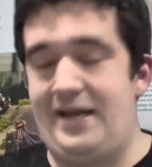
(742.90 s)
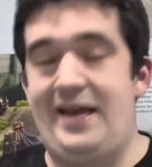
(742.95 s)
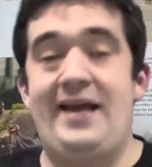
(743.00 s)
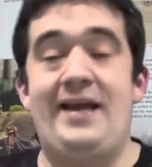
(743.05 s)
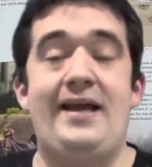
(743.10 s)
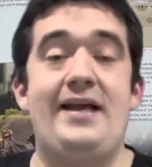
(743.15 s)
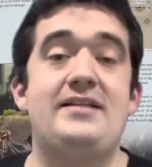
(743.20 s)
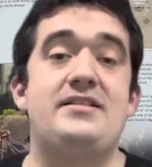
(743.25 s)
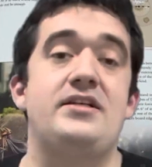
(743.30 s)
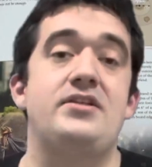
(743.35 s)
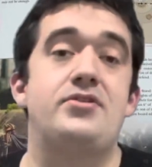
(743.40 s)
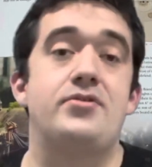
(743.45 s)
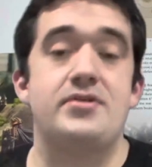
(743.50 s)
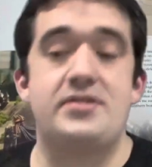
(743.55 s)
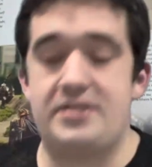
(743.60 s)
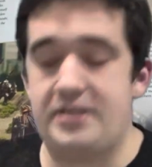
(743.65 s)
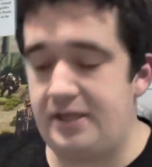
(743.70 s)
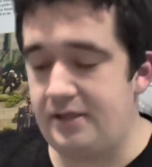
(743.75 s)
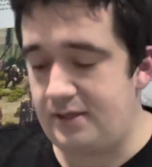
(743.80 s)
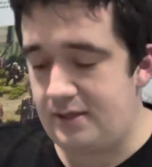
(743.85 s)
it's
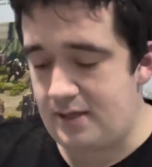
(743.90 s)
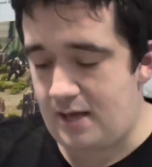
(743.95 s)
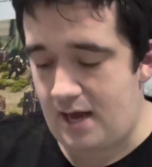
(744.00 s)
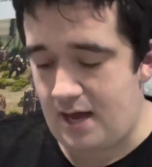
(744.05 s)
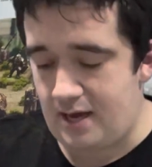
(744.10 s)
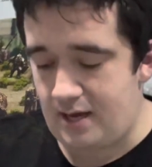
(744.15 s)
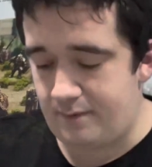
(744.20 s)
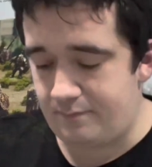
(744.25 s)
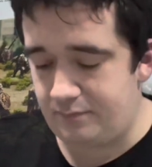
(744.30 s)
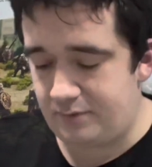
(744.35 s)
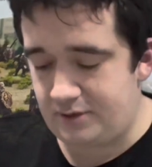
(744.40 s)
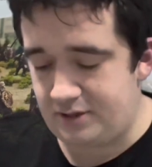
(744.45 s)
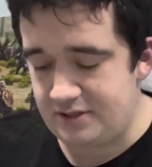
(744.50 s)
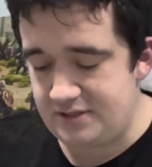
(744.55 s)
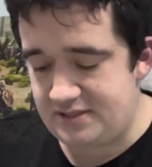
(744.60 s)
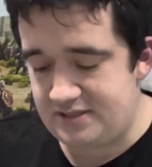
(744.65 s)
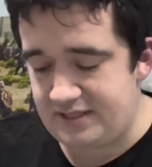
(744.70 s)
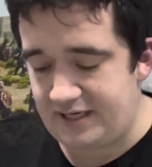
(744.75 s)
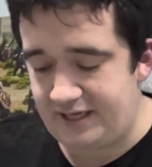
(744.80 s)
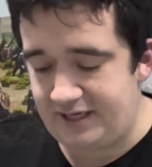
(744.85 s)
interesting, because
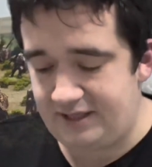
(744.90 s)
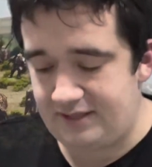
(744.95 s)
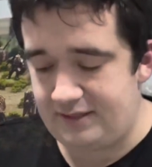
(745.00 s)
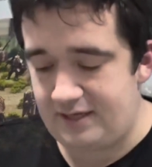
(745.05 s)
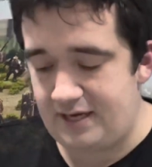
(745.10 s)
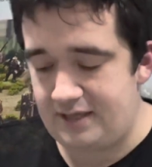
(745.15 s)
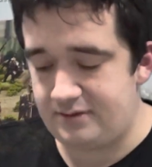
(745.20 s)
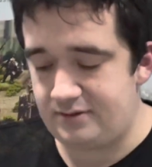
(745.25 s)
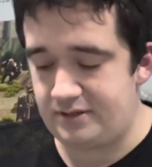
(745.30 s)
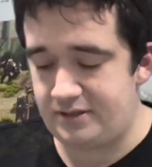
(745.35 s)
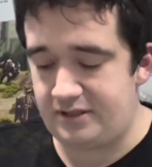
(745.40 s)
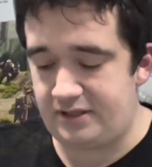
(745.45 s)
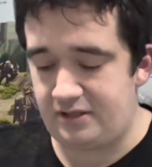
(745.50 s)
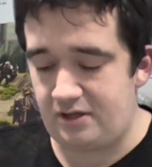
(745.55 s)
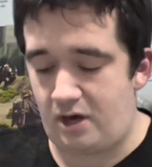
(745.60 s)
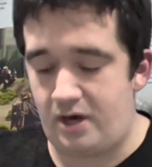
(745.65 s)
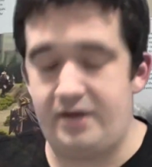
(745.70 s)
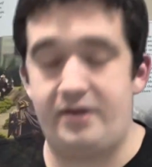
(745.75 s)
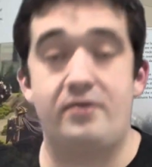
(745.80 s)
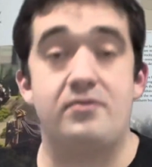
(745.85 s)
Dane and the
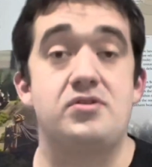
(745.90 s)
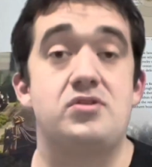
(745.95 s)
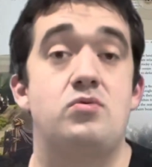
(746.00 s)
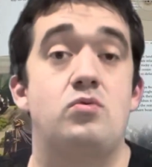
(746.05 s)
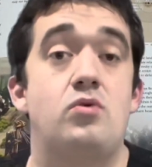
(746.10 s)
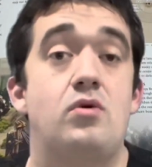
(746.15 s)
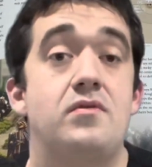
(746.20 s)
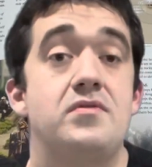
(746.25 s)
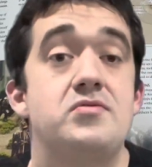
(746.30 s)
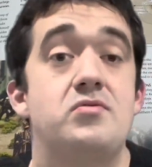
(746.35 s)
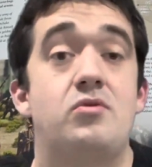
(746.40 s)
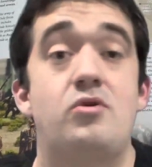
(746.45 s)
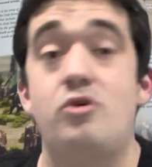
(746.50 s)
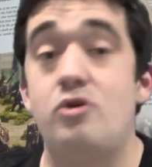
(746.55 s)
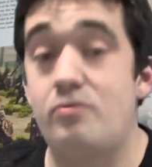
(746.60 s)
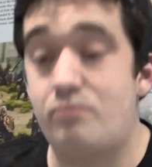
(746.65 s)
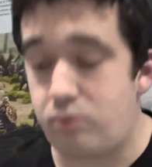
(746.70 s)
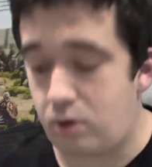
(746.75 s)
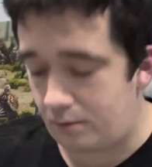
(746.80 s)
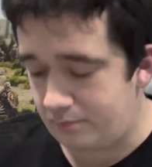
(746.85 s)
Iron Hills Dwarves
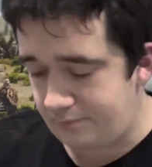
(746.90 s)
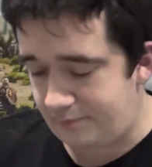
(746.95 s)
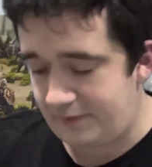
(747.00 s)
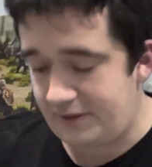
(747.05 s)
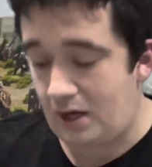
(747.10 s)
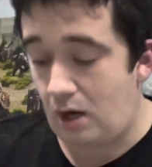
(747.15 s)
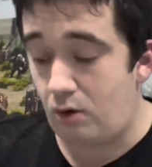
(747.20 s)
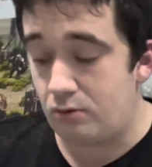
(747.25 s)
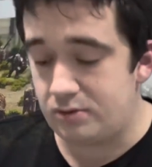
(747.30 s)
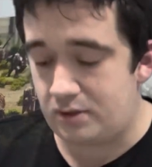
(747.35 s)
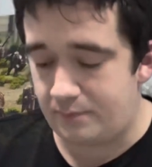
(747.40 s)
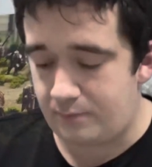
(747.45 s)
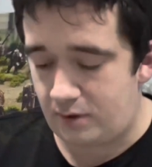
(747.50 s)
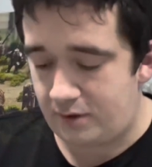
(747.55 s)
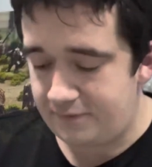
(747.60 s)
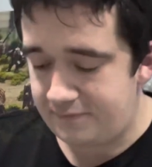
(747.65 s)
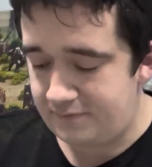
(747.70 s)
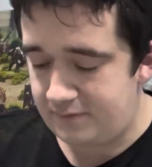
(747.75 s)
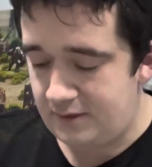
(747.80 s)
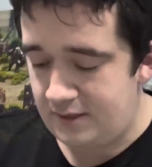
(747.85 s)
could probably hold them
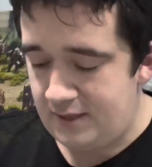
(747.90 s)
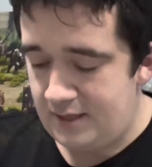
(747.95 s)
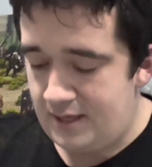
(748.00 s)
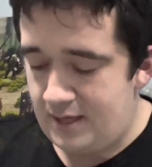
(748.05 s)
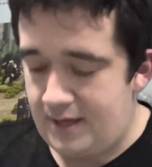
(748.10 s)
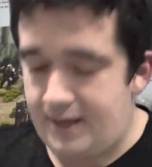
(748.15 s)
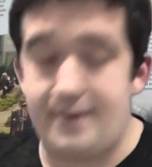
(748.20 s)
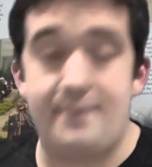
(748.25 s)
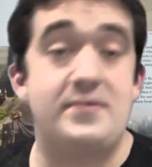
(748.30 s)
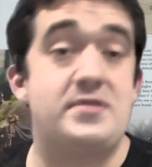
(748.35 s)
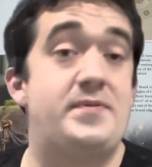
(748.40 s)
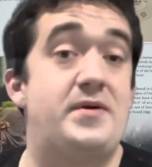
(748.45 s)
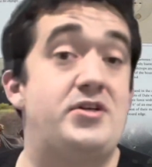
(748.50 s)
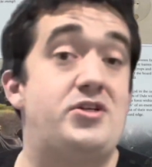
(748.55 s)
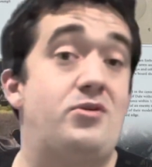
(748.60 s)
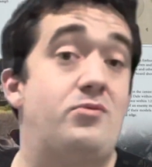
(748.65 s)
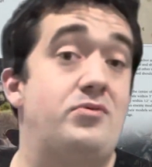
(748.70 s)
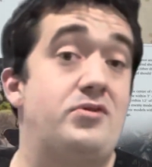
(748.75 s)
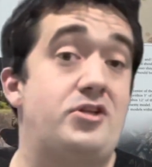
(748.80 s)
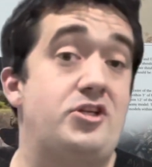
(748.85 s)
off.
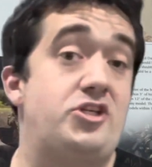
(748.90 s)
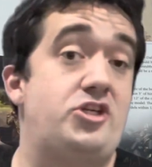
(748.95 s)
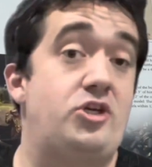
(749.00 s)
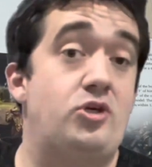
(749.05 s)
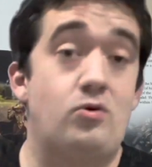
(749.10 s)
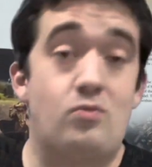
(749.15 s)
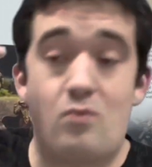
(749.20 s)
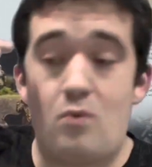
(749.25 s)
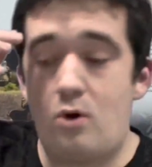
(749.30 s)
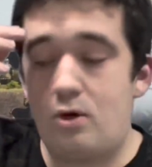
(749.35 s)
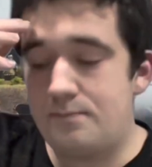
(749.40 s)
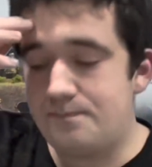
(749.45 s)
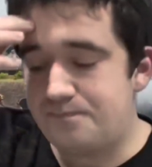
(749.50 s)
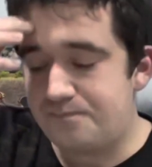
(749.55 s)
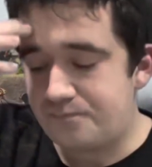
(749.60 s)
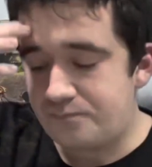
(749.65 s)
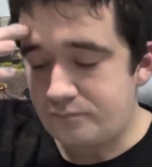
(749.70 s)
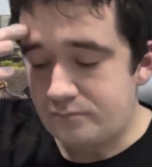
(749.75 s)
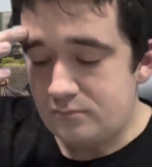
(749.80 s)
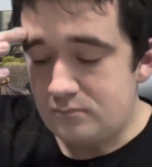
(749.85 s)
Especially with the Shield Wall.
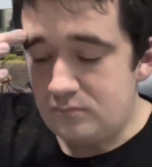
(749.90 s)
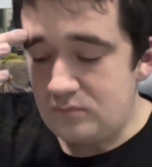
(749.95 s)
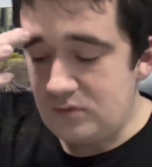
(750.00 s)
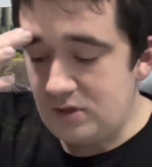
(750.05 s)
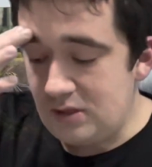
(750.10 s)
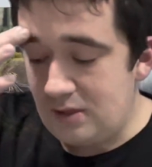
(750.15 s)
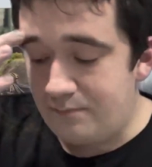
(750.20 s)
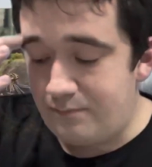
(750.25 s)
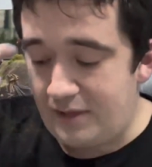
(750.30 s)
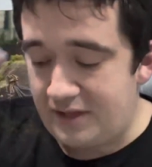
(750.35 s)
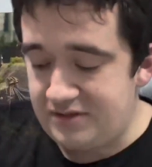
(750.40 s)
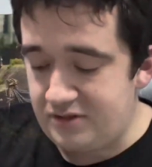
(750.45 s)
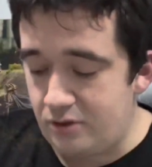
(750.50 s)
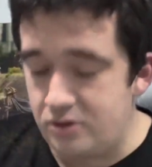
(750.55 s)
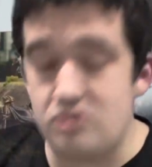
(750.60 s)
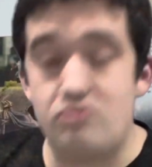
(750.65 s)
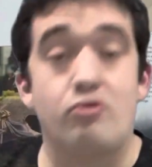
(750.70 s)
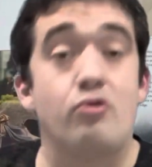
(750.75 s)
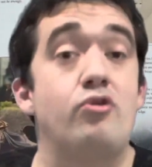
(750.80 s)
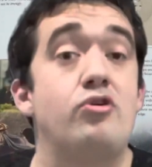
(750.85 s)
But
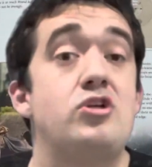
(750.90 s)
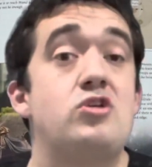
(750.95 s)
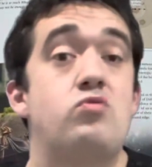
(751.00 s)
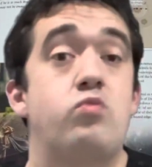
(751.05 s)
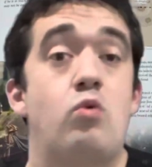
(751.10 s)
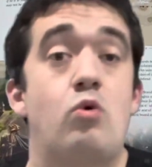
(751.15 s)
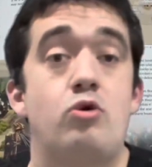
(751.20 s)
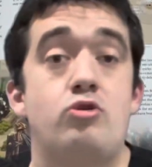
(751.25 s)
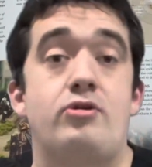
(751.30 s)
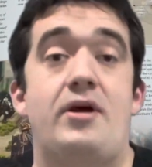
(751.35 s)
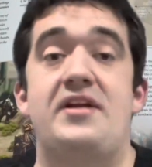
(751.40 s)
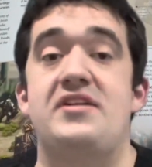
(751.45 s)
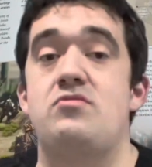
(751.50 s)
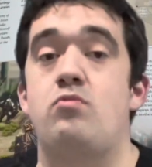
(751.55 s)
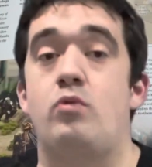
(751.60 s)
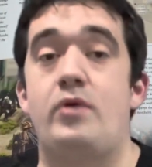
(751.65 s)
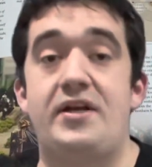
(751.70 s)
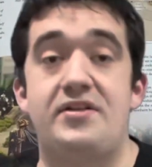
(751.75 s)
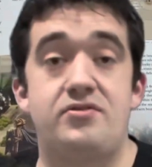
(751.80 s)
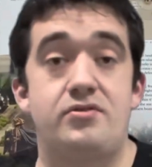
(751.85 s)
those Runish Wardrakes, we'll
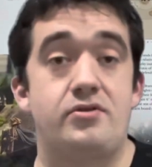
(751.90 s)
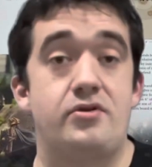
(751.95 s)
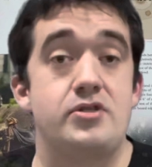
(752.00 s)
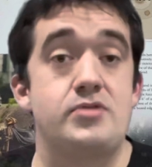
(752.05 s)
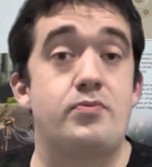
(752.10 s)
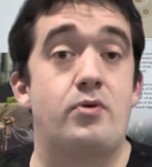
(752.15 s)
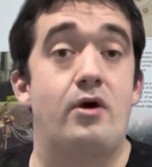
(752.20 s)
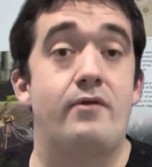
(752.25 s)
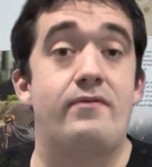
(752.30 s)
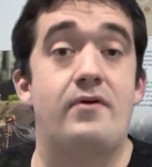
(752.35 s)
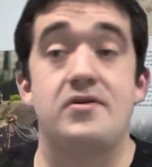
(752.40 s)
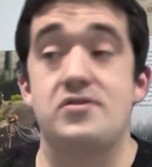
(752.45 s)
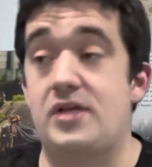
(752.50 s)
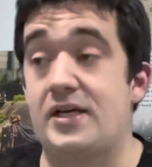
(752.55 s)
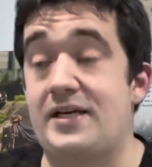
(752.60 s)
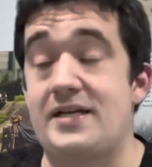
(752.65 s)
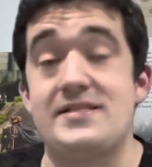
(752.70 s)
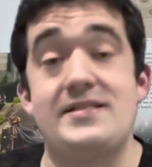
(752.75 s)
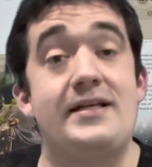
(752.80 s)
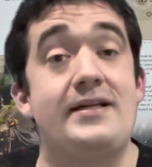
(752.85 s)
get to those profiles, like
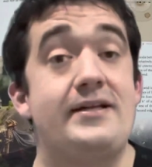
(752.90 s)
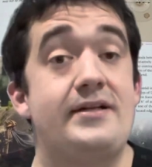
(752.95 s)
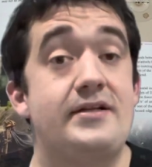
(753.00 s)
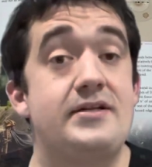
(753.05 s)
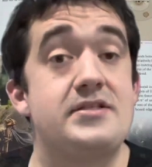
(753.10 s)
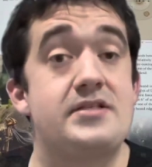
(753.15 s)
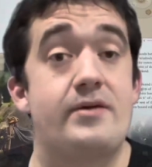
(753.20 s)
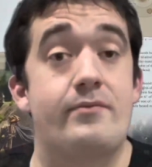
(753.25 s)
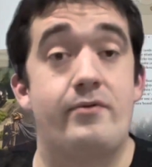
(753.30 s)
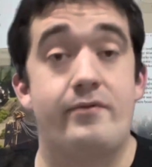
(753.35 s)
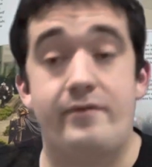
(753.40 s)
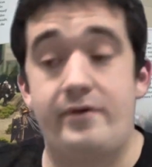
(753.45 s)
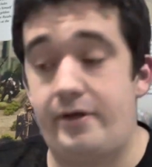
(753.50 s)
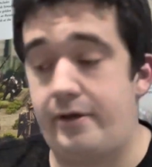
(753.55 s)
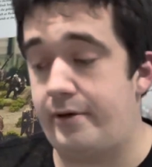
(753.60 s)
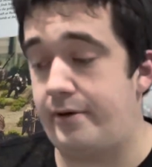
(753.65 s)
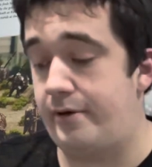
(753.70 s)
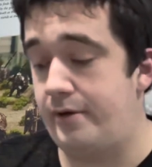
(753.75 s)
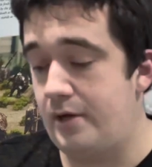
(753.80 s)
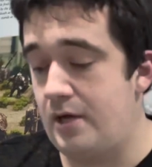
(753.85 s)
I said, in a separate video.